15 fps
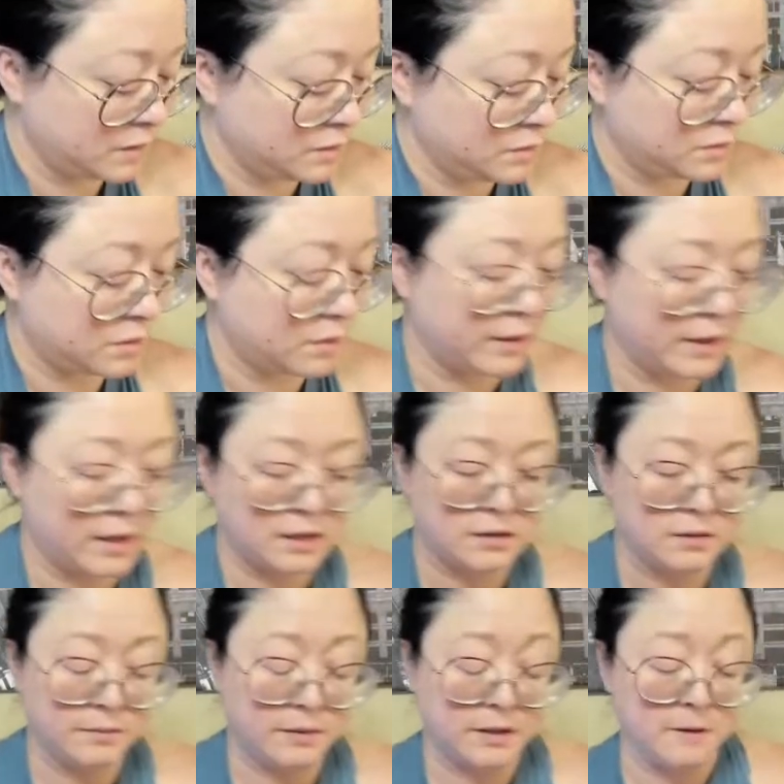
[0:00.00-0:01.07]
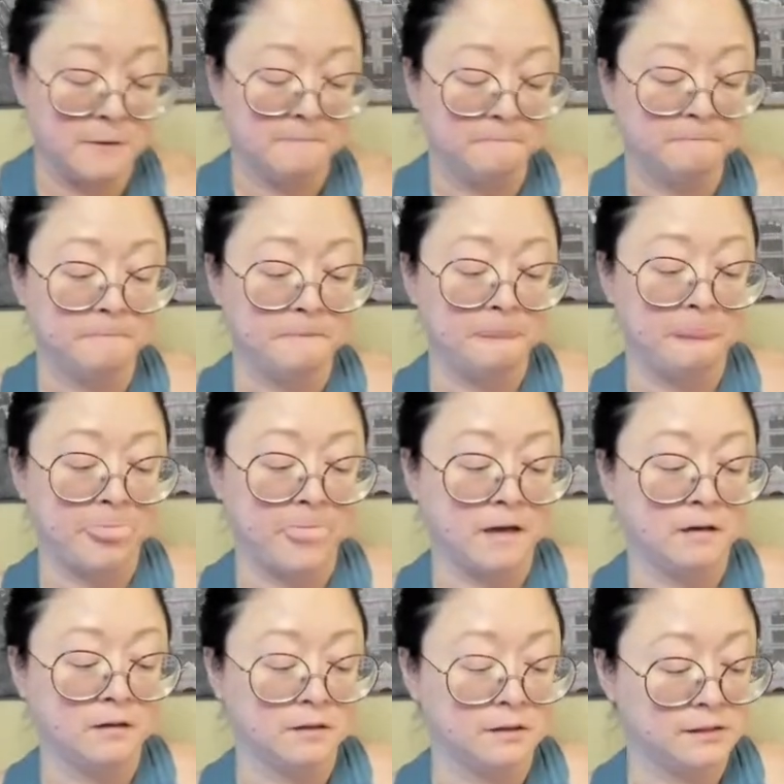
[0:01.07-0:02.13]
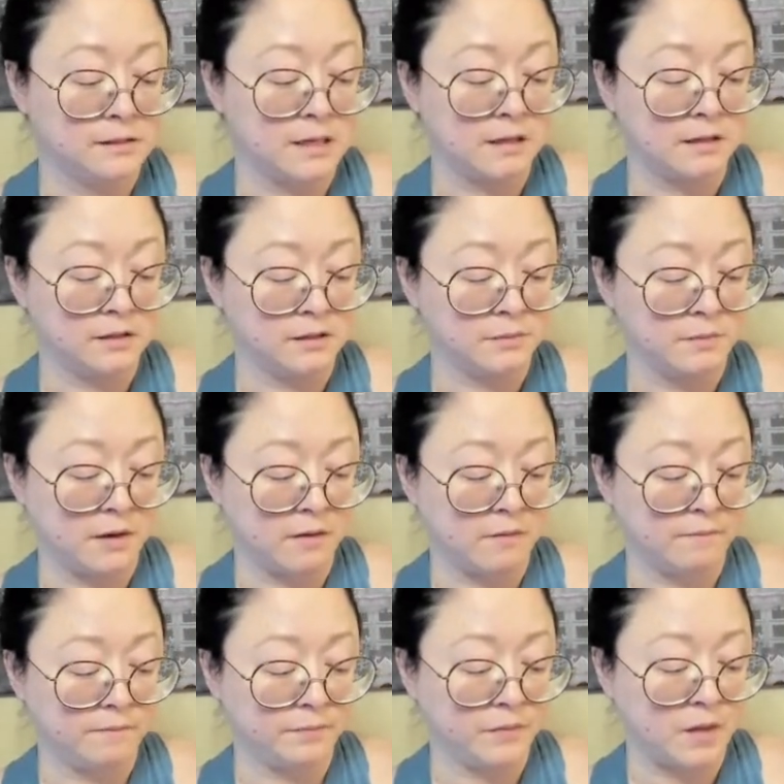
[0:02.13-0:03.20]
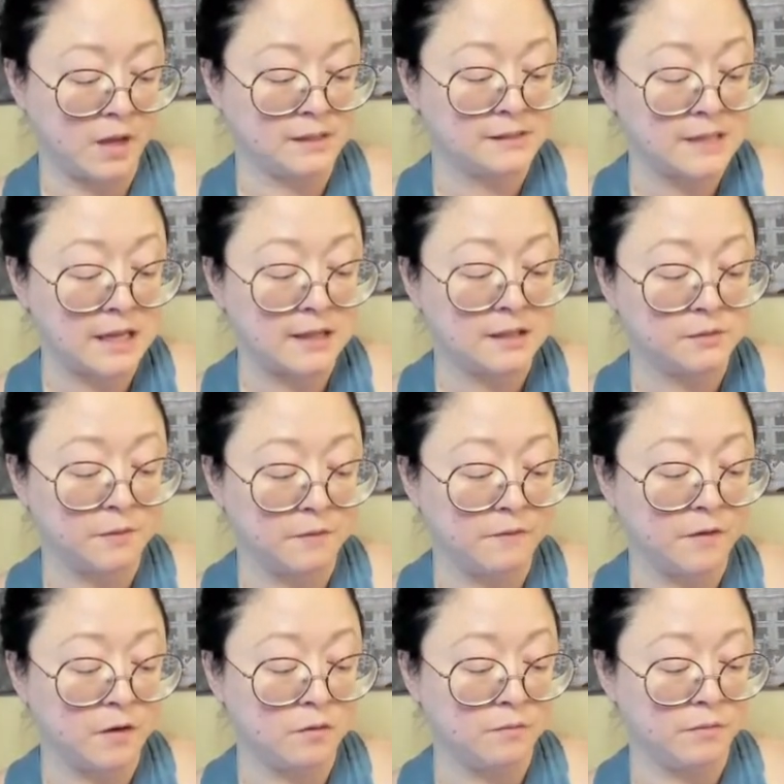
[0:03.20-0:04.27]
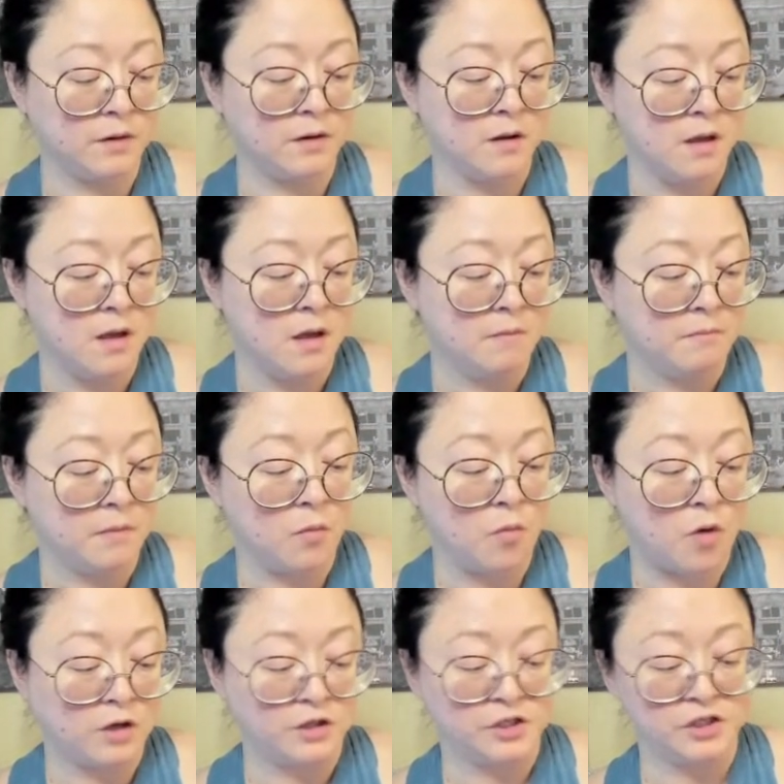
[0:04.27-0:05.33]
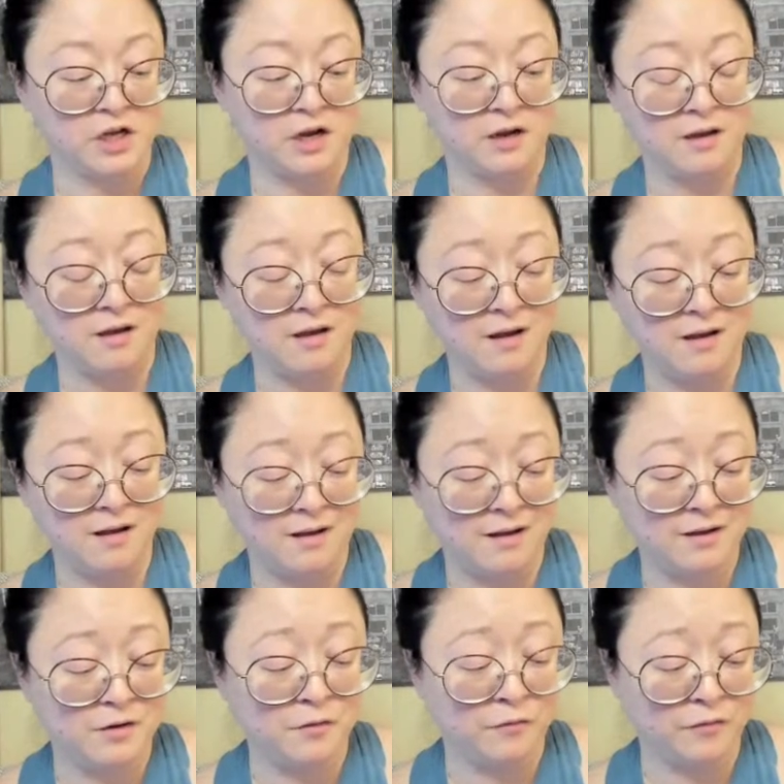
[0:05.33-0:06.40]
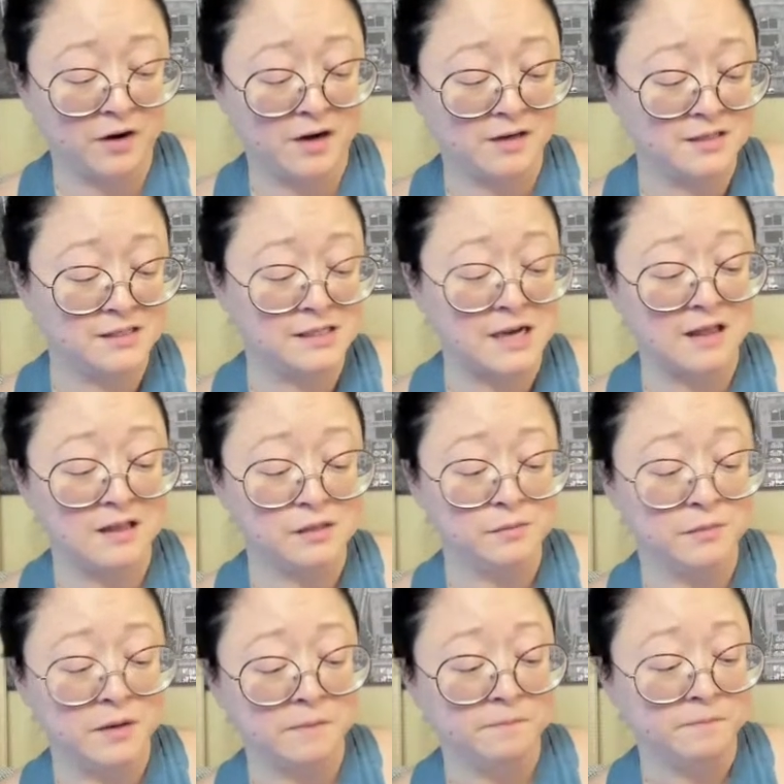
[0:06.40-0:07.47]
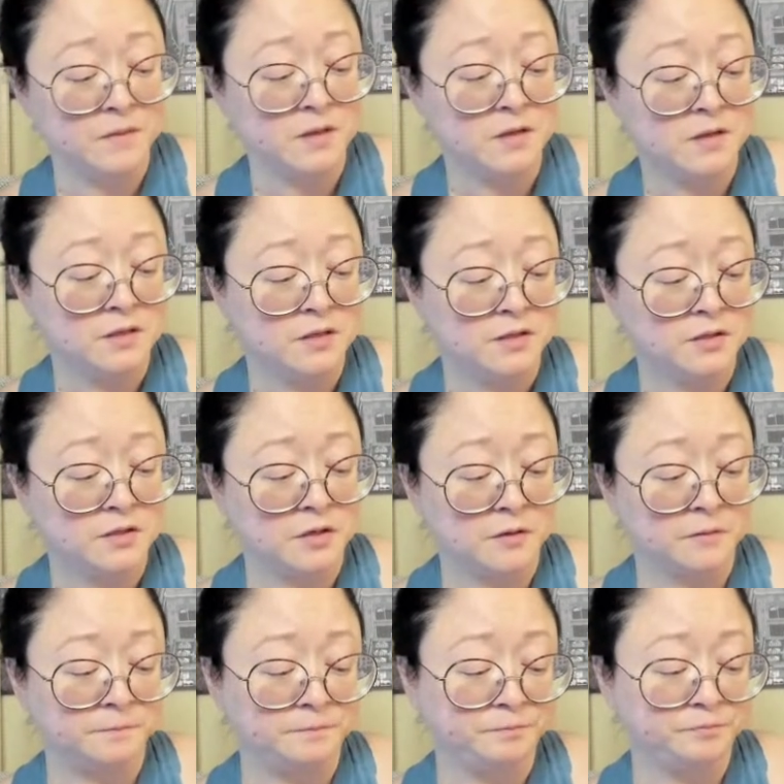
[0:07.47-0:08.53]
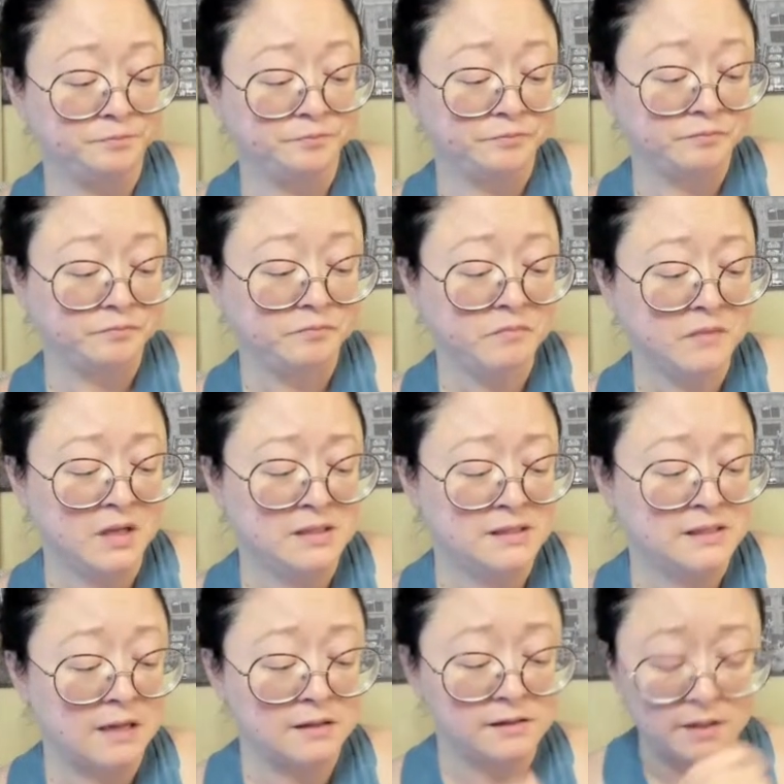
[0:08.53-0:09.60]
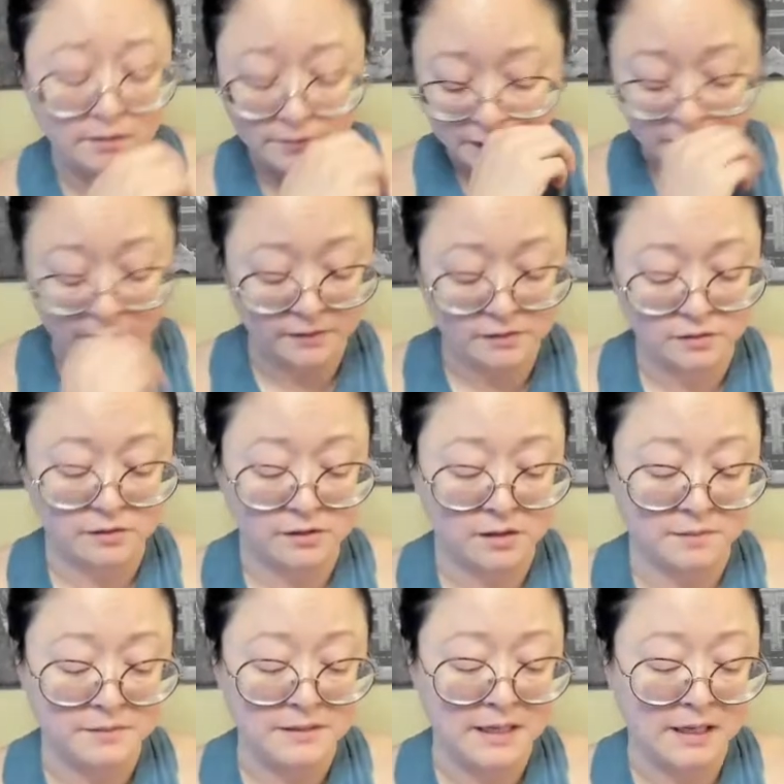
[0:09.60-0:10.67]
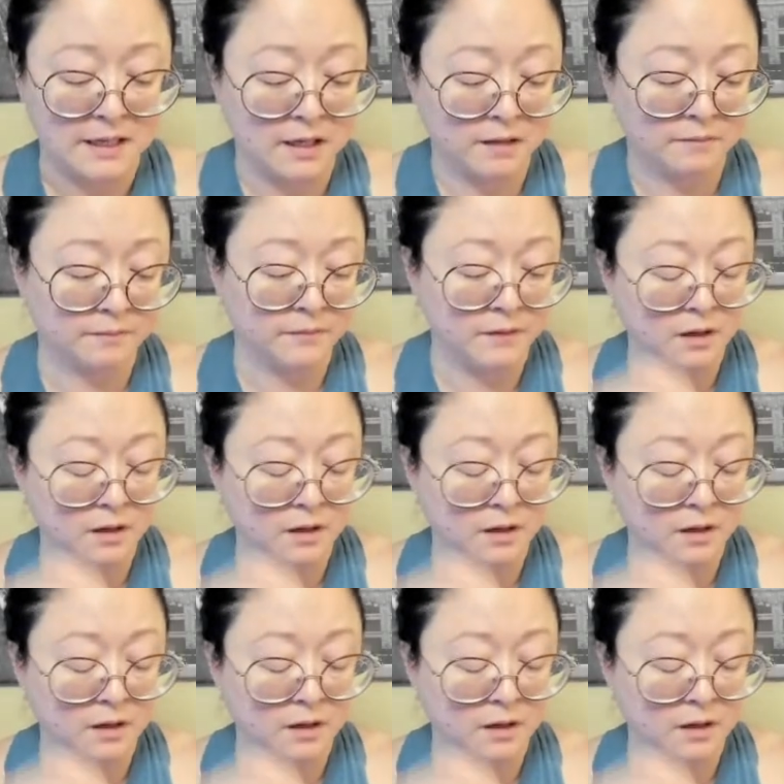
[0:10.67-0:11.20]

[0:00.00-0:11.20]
Sorry guys. Let me silence my I silenced my phone, but my watch is like, ha, you forgot to silence me. So let's silence that real quick so it stops dinging.